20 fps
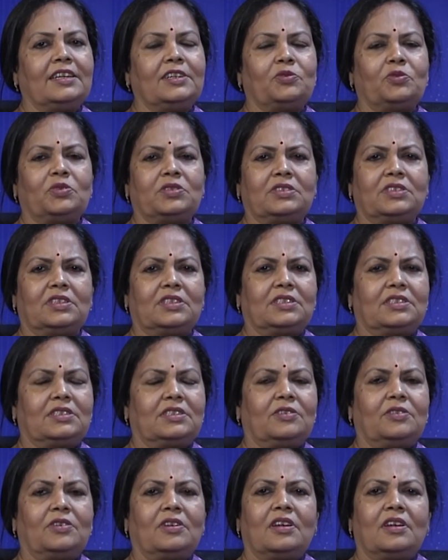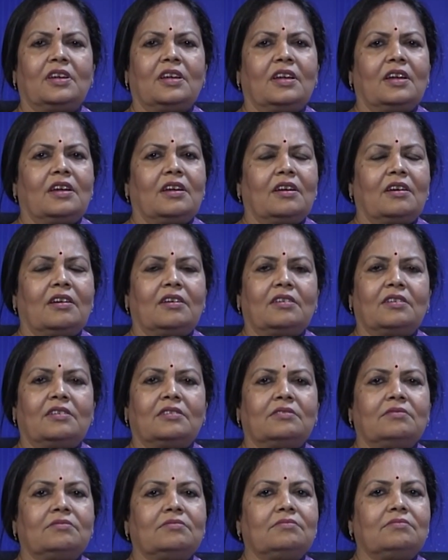It was just
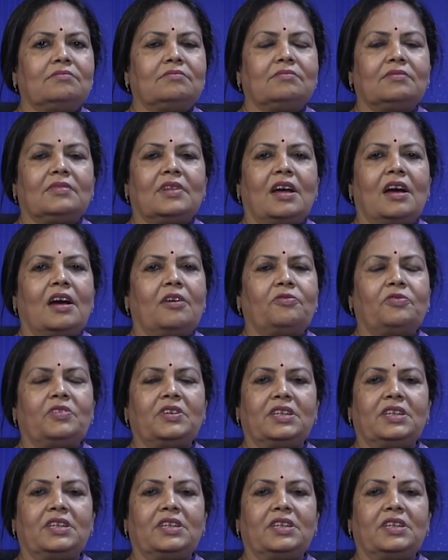half